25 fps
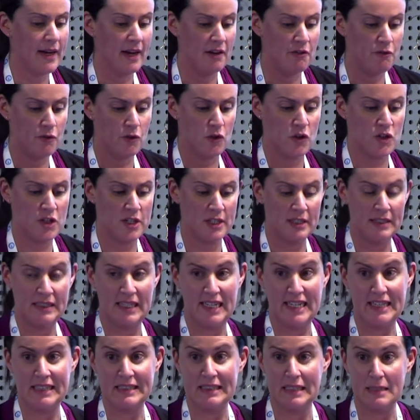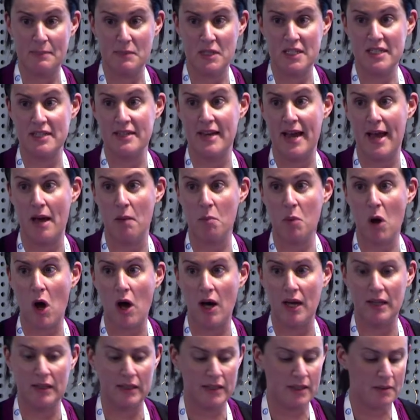Unfortunately, it limited our
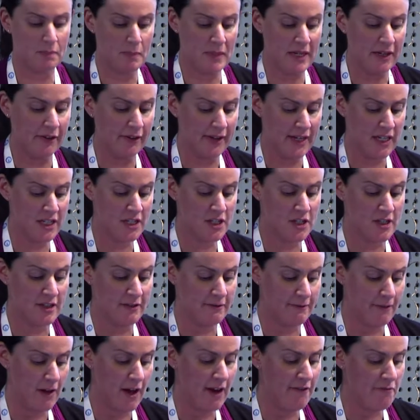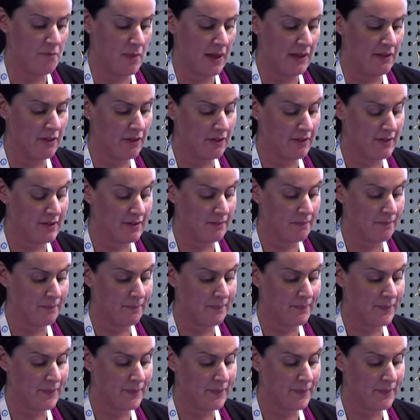pilot period to the 5 months.